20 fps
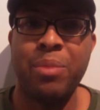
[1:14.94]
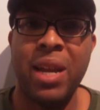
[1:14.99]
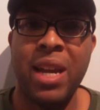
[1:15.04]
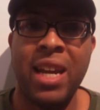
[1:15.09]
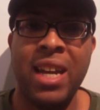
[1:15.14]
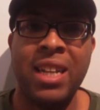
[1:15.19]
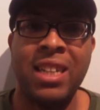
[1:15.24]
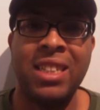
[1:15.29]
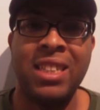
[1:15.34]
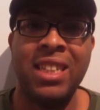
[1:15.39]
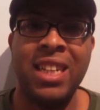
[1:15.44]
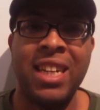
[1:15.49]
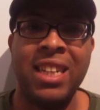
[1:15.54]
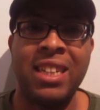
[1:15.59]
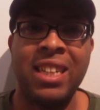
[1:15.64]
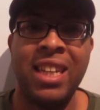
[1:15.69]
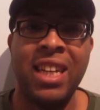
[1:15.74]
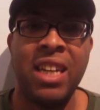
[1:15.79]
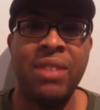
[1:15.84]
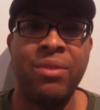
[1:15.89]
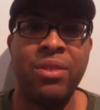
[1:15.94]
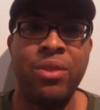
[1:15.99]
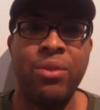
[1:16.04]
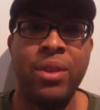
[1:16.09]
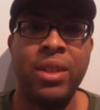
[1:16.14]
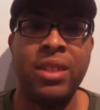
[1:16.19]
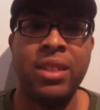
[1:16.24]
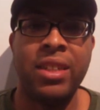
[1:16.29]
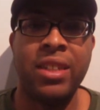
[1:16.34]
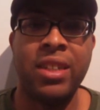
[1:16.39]
And yet, Ava
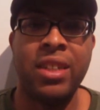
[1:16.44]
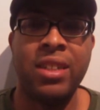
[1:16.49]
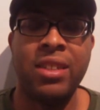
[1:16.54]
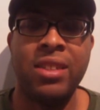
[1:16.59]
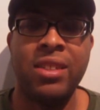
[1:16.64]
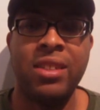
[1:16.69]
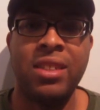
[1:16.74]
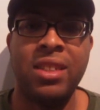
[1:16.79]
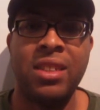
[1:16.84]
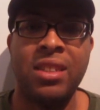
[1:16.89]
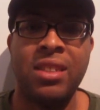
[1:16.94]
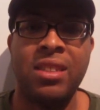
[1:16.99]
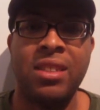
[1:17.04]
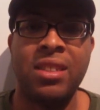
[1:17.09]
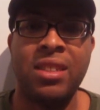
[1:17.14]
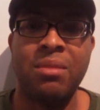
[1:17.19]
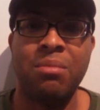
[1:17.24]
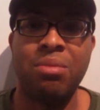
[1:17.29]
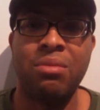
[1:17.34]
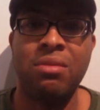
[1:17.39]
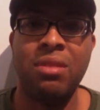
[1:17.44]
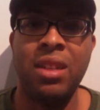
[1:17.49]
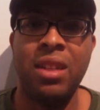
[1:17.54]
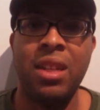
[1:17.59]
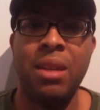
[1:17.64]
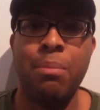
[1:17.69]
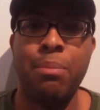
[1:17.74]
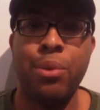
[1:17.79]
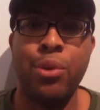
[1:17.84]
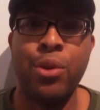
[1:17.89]
Green's character is just
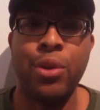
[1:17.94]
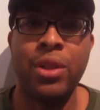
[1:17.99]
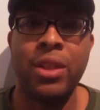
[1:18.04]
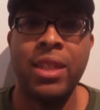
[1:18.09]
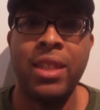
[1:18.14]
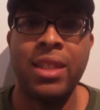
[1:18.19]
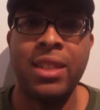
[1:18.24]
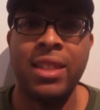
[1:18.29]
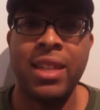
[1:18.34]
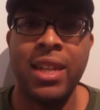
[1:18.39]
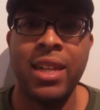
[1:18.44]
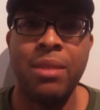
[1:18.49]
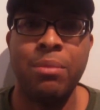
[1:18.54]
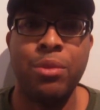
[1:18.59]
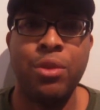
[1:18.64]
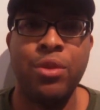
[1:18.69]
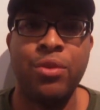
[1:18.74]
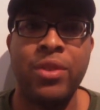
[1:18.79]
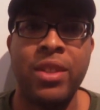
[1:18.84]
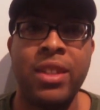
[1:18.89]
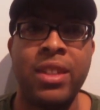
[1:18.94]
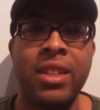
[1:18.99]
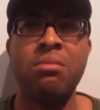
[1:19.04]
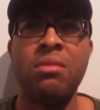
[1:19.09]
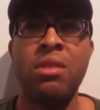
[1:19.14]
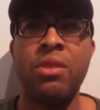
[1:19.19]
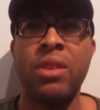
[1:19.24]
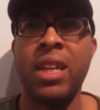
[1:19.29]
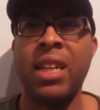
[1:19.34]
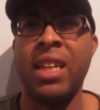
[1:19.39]
completely bored the entire movie.
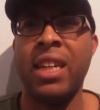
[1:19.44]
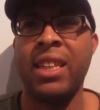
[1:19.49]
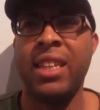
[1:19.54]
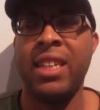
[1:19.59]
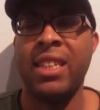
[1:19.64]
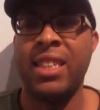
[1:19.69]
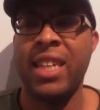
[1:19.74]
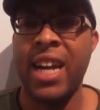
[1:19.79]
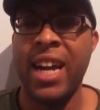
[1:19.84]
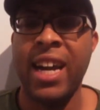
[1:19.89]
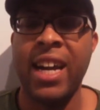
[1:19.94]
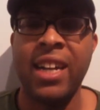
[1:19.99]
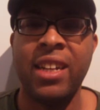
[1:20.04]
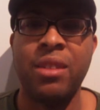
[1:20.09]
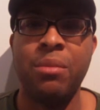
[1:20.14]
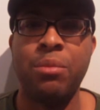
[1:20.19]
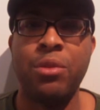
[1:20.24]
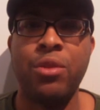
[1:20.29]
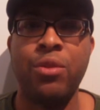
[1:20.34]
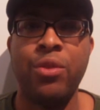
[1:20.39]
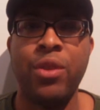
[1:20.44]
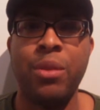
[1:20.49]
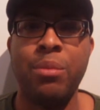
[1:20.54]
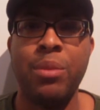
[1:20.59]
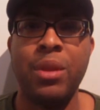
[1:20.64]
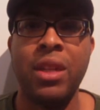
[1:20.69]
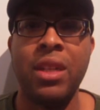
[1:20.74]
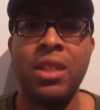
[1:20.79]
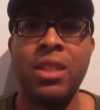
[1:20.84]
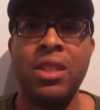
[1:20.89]
Okay, not the entire movie,
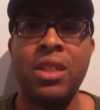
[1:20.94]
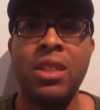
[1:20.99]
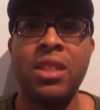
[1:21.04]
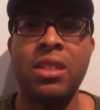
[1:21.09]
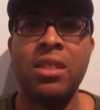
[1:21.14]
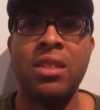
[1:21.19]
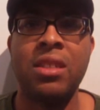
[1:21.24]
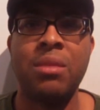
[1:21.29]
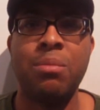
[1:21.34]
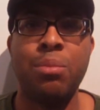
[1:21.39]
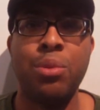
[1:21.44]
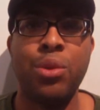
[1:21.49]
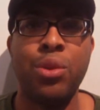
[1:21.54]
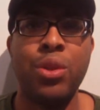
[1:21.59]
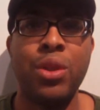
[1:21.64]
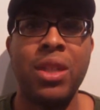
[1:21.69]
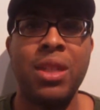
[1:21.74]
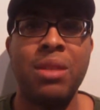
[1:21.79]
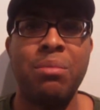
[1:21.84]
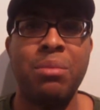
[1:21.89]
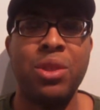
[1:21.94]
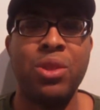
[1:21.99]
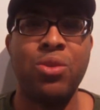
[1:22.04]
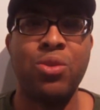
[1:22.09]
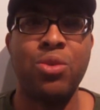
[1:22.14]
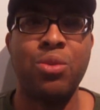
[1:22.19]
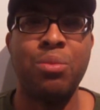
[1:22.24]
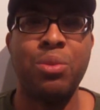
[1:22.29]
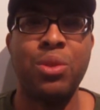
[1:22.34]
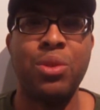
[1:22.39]
but she just looks bored and
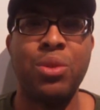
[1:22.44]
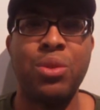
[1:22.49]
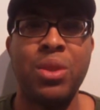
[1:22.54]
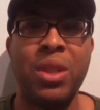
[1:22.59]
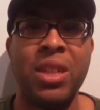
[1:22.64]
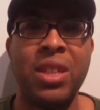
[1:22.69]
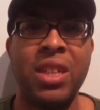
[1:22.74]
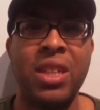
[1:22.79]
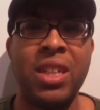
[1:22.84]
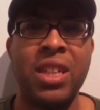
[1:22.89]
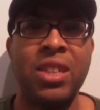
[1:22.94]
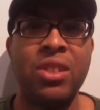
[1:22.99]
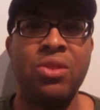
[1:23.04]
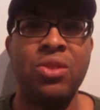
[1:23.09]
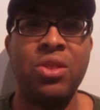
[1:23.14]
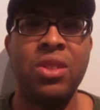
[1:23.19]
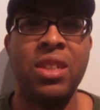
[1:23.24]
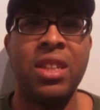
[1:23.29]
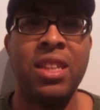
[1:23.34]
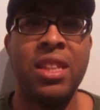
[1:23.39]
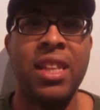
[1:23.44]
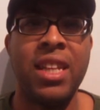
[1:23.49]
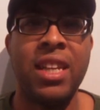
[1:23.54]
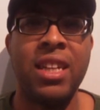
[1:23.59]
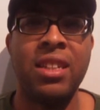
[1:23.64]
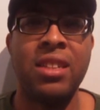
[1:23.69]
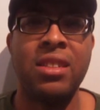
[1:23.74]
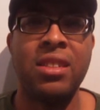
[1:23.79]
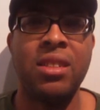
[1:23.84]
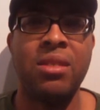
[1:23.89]
miserable and uninterested in
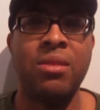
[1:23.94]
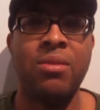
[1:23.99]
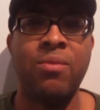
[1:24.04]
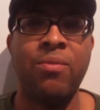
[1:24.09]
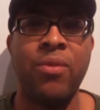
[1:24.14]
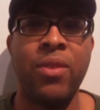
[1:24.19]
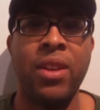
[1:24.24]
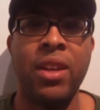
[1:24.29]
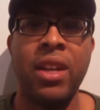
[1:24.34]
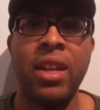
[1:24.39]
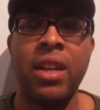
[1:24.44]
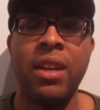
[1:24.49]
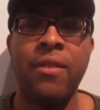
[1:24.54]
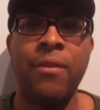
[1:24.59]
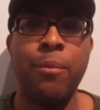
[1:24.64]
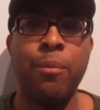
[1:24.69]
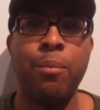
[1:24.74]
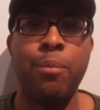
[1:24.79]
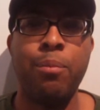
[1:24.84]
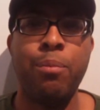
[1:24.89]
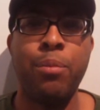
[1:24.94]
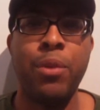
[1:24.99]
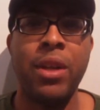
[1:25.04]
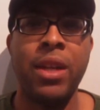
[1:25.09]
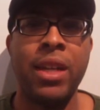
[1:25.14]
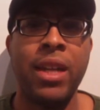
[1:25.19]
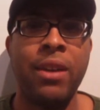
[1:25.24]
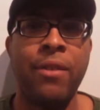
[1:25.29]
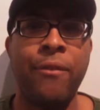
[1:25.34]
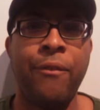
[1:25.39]
things and
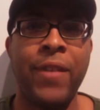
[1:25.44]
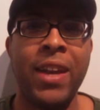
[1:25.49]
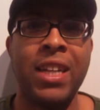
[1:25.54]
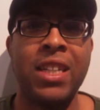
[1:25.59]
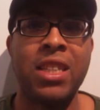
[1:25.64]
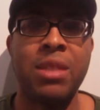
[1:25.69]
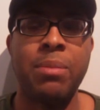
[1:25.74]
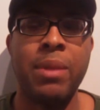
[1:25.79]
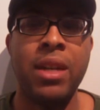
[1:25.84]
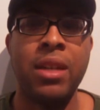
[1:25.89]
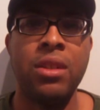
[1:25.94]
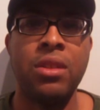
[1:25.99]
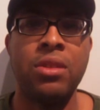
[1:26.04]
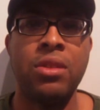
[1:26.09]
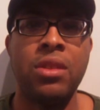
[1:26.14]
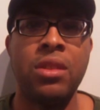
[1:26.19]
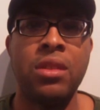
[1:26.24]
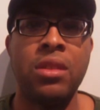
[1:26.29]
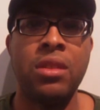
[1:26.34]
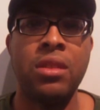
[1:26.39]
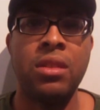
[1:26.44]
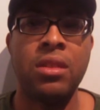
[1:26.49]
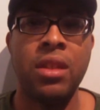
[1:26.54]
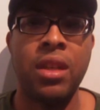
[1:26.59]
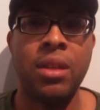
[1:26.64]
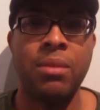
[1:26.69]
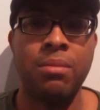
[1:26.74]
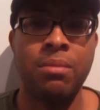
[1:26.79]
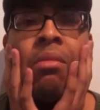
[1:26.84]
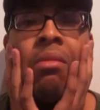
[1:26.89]
putting out fake smiles. She's just like,